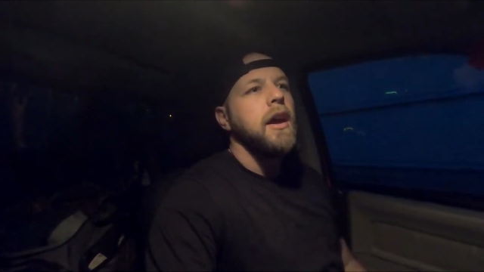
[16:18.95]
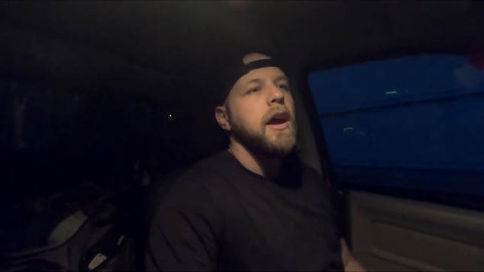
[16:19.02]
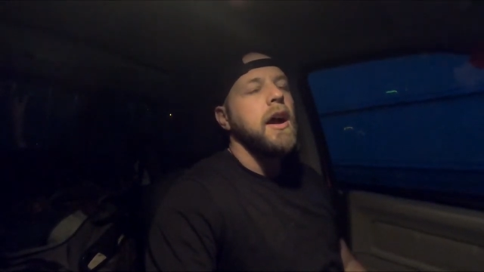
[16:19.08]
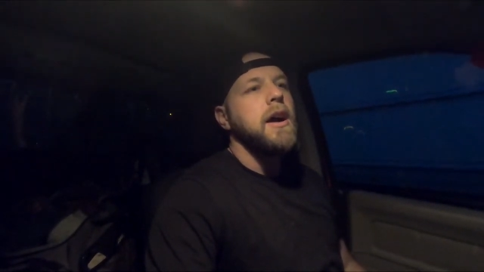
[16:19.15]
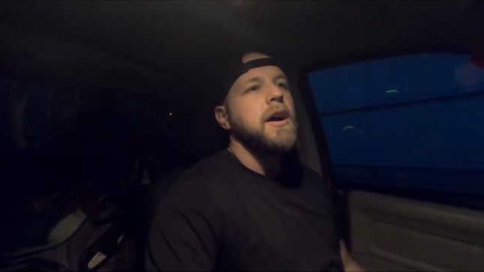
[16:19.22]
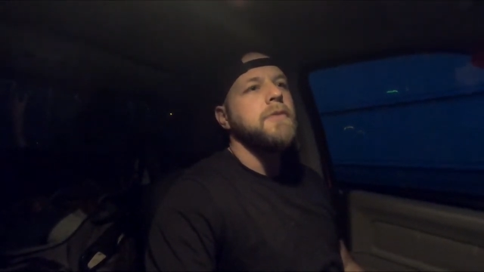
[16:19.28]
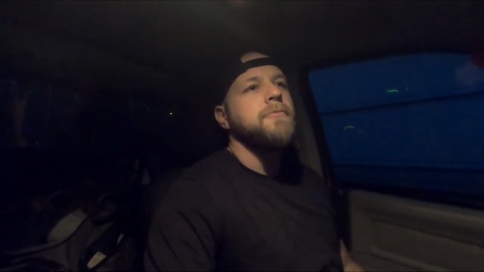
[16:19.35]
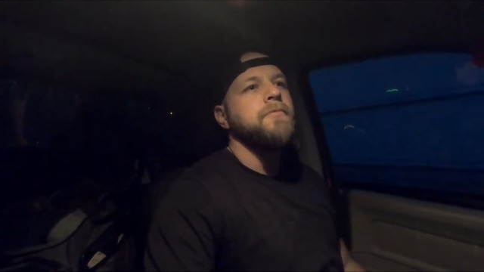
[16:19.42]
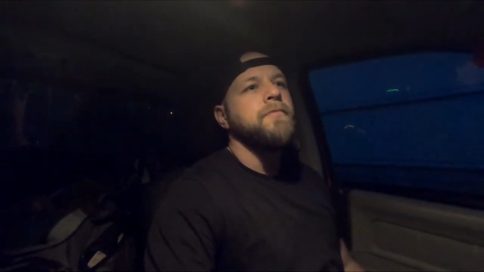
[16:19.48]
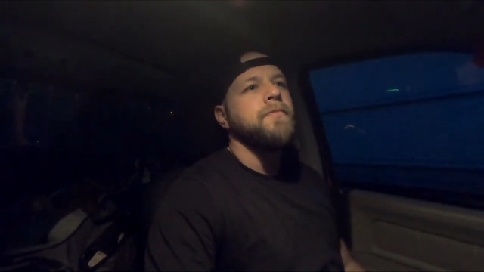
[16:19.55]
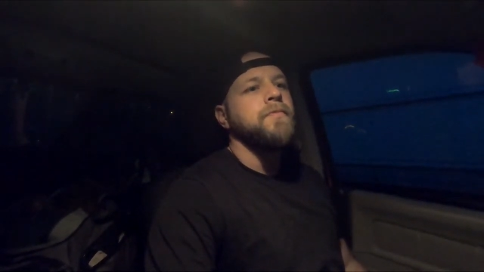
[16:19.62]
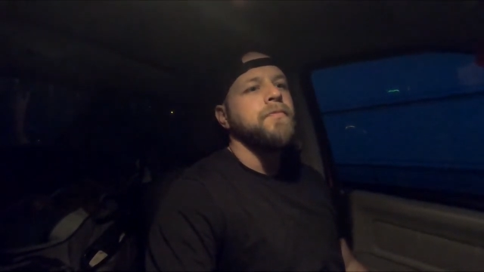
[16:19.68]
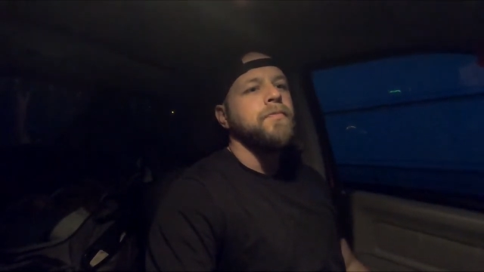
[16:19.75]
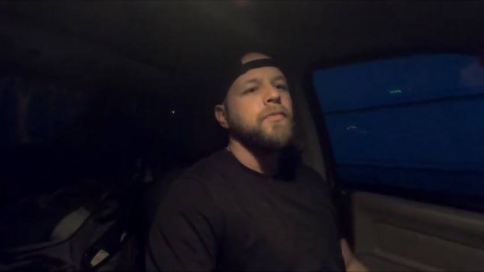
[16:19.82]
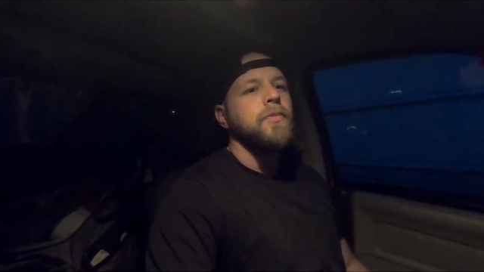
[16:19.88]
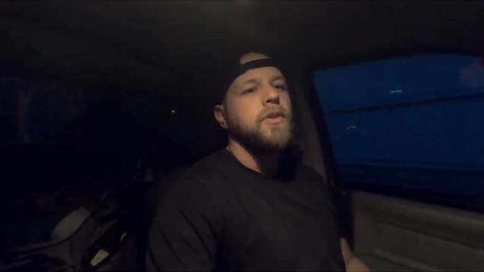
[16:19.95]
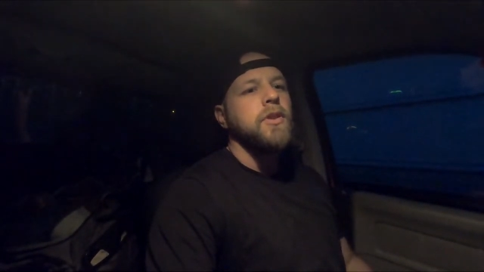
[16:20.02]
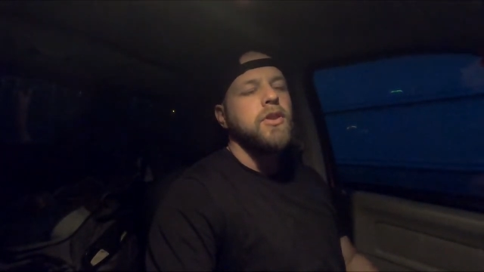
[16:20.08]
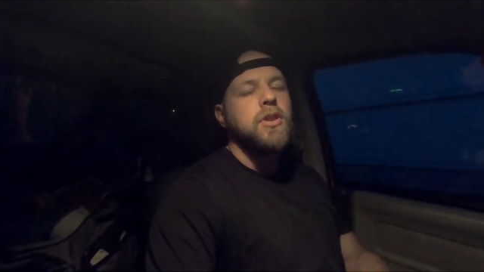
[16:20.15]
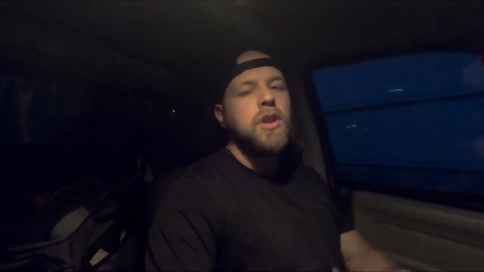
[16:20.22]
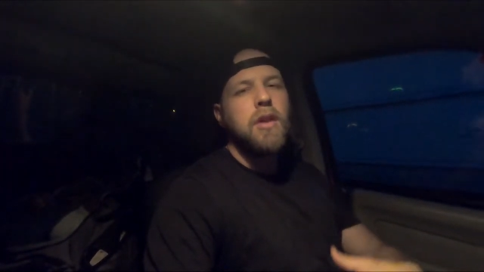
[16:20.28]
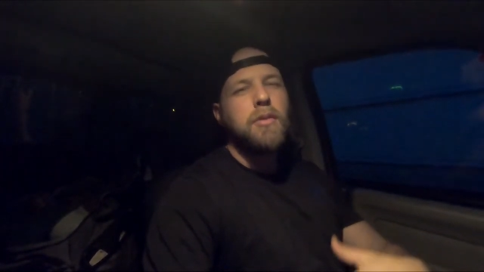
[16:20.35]

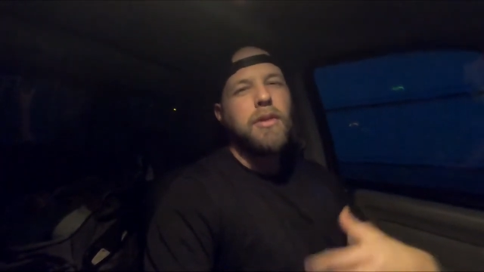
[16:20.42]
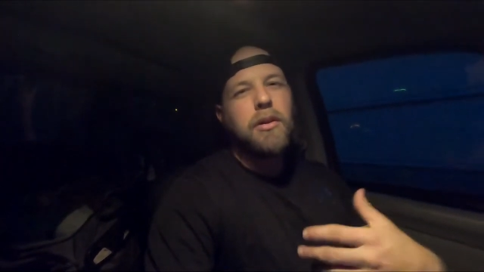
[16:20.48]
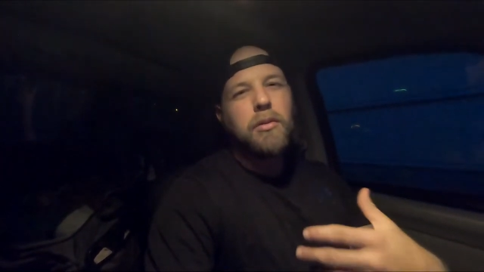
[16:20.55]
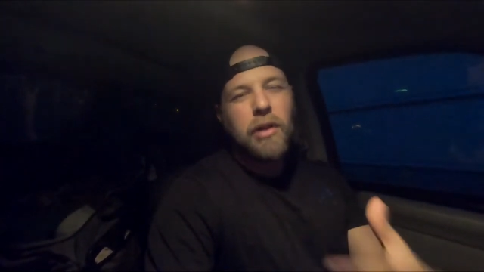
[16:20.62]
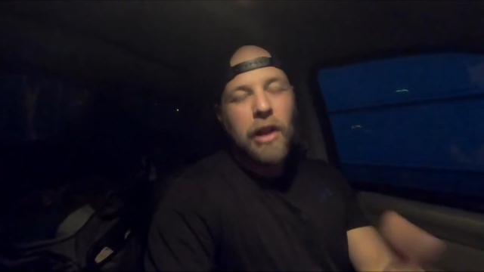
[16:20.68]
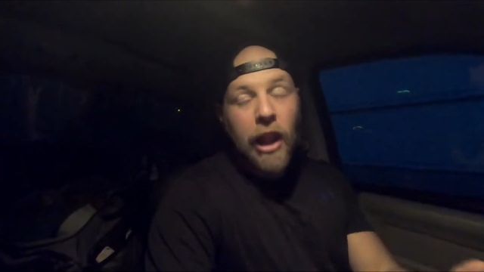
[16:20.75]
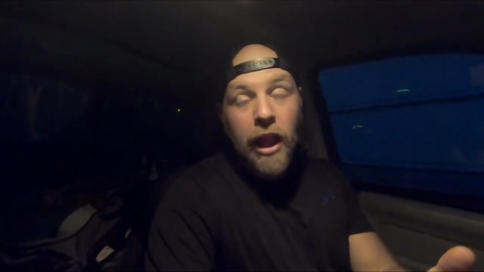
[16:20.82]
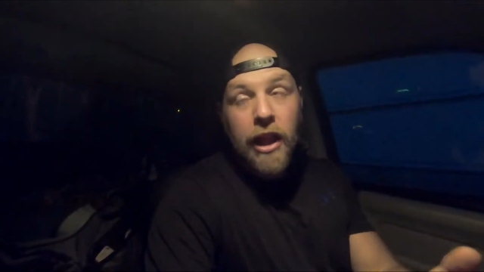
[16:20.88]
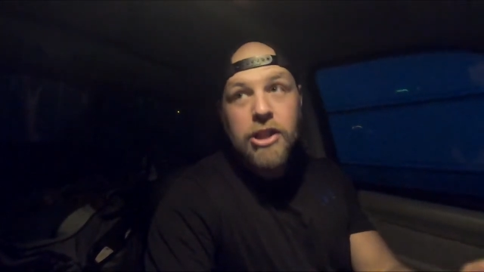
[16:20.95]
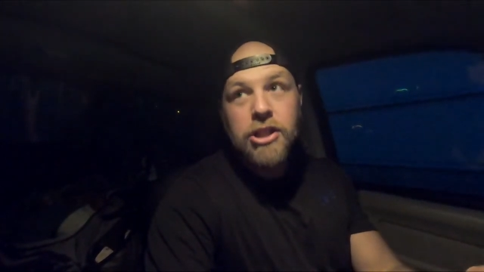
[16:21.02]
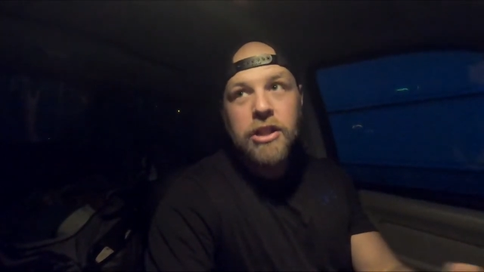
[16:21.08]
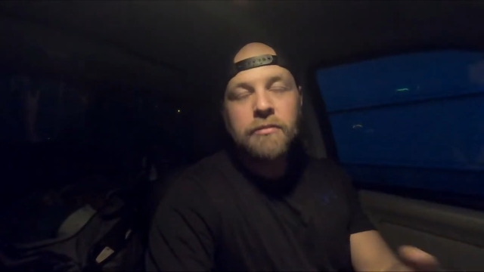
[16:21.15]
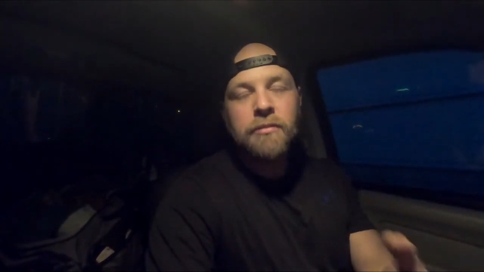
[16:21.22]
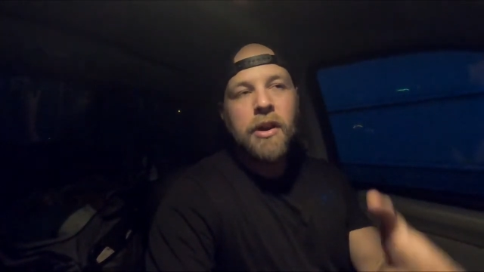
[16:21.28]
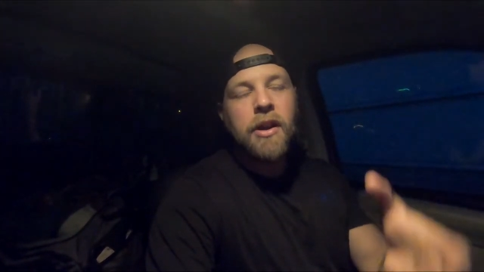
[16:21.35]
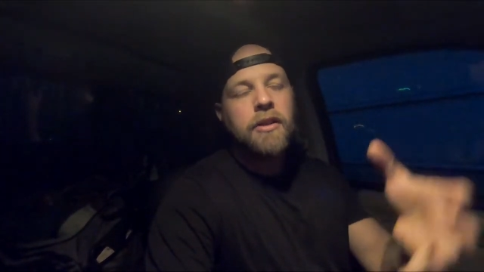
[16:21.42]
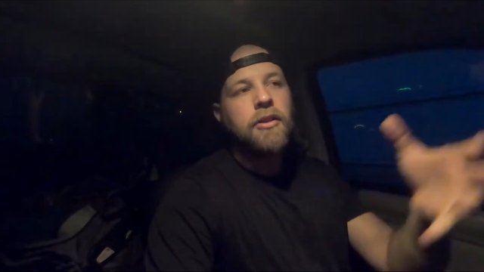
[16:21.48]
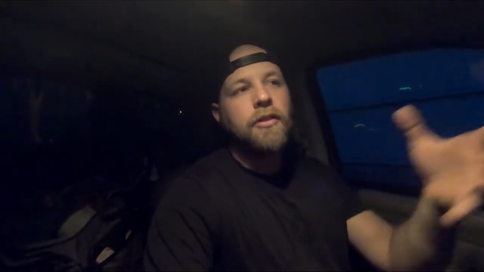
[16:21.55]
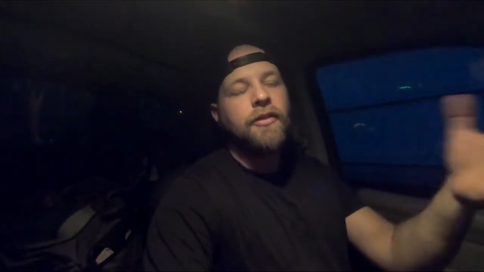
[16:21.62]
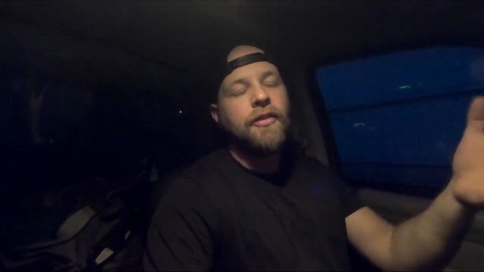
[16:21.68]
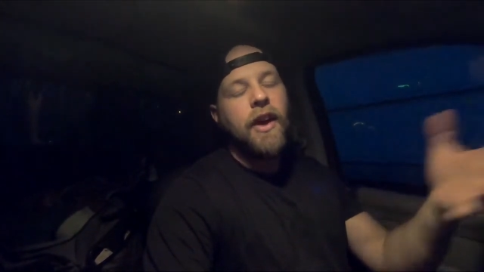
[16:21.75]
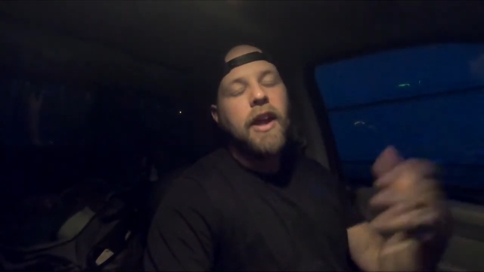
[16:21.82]
You're not really religion, but your
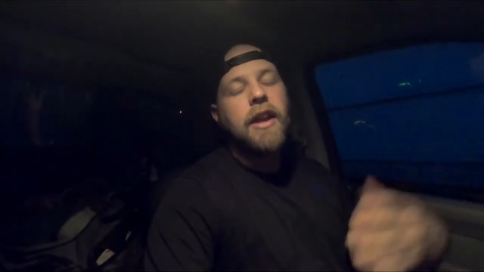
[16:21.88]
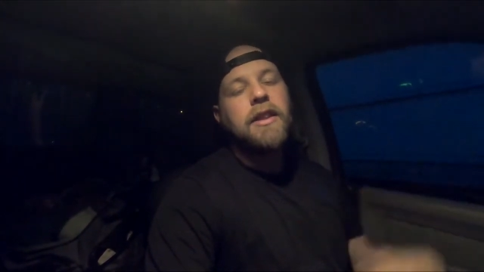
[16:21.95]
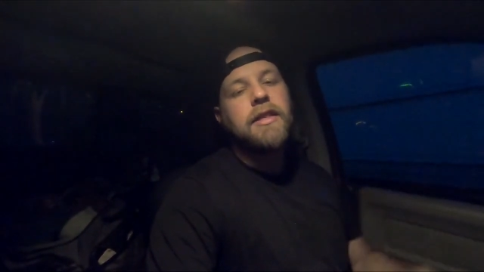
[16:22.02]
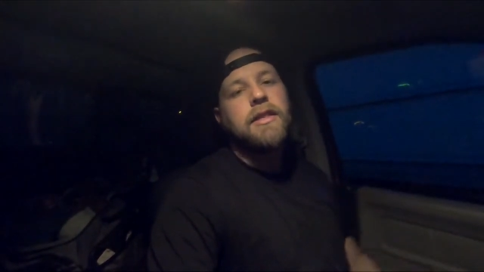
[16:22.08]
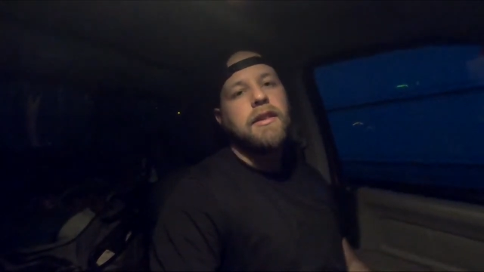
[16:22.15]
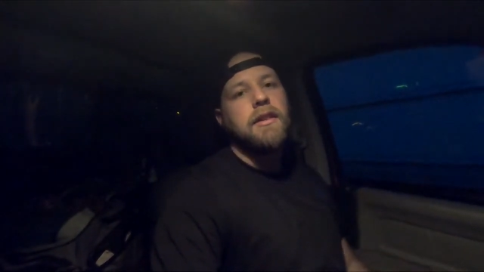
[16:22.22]
faith.